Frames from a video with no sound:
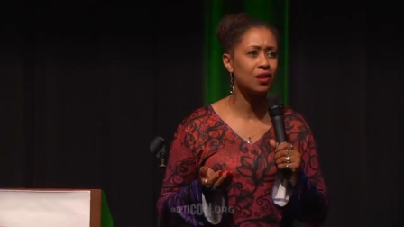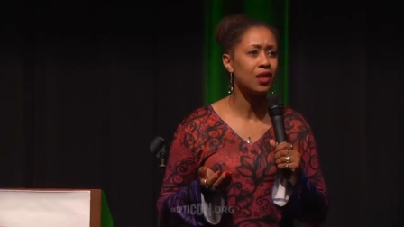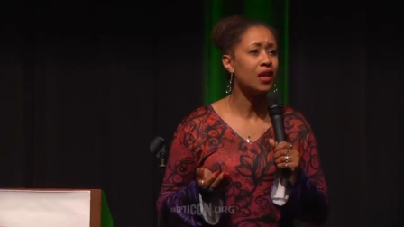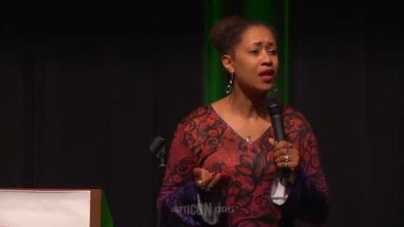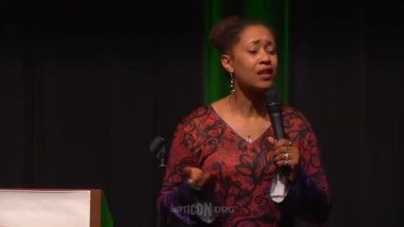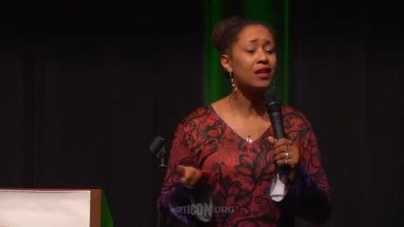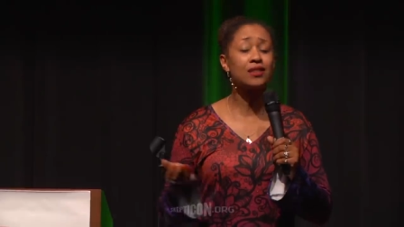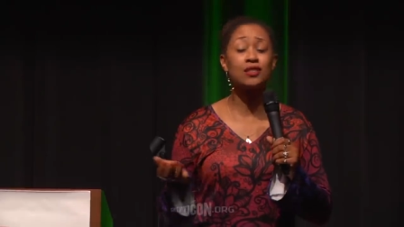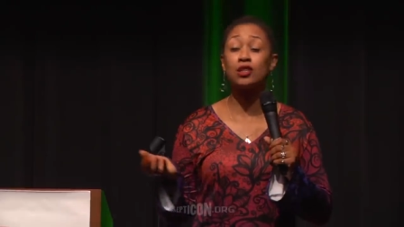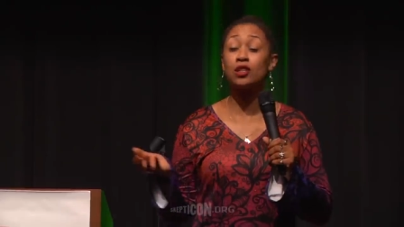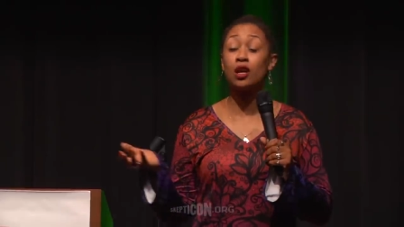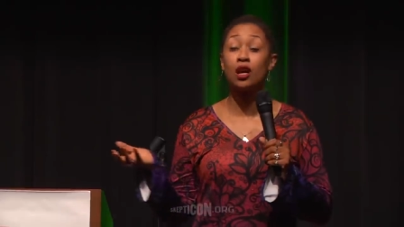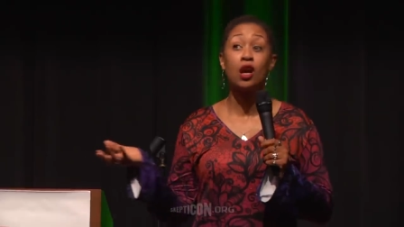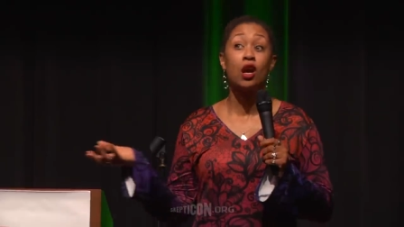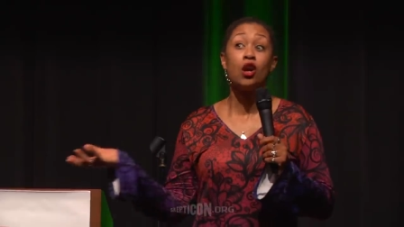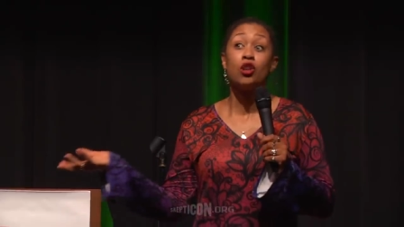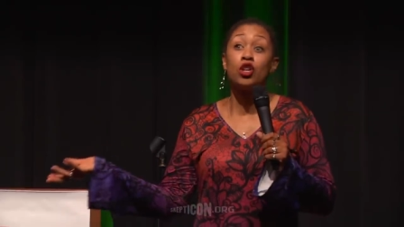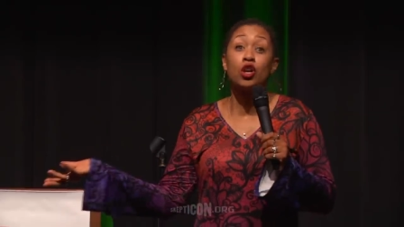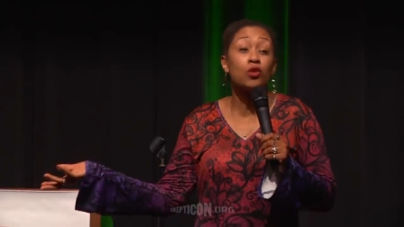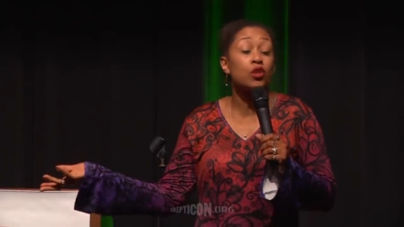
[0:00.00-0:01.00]
you. Because you know,
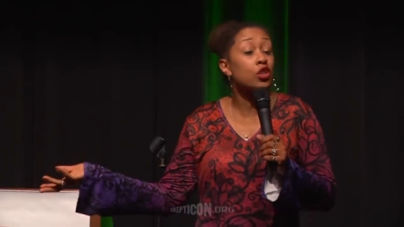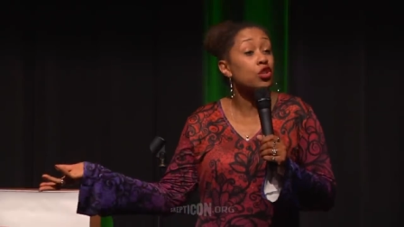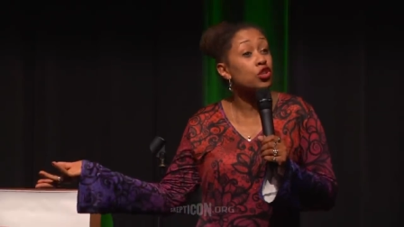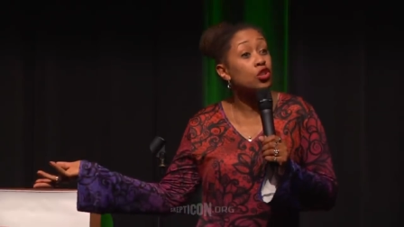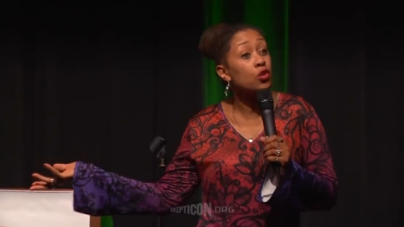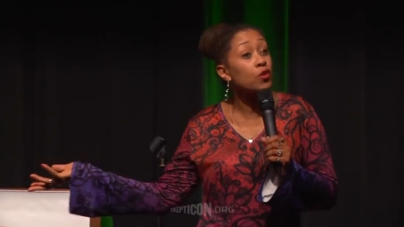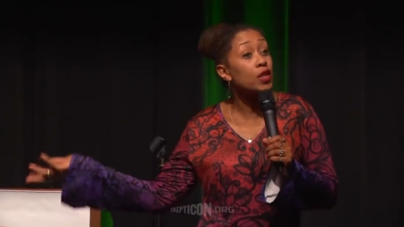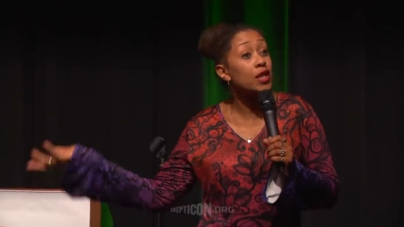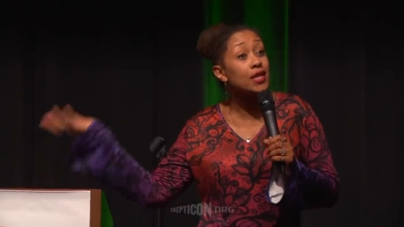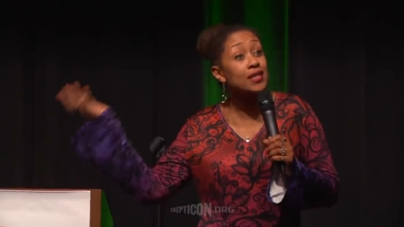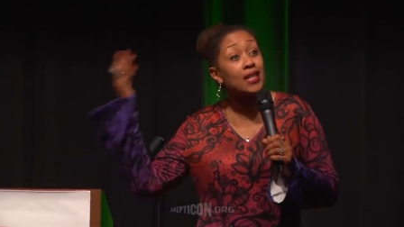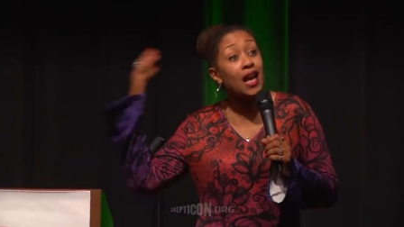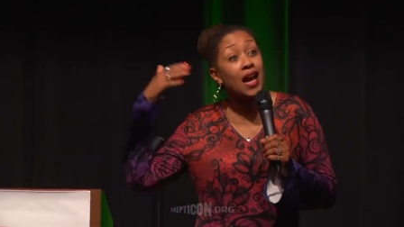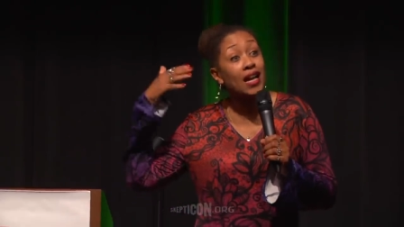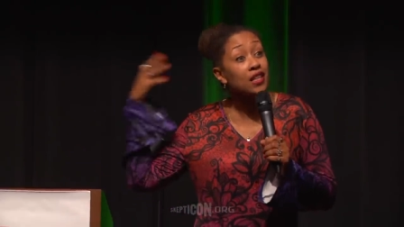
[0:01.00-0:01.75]
no, because you know what it is?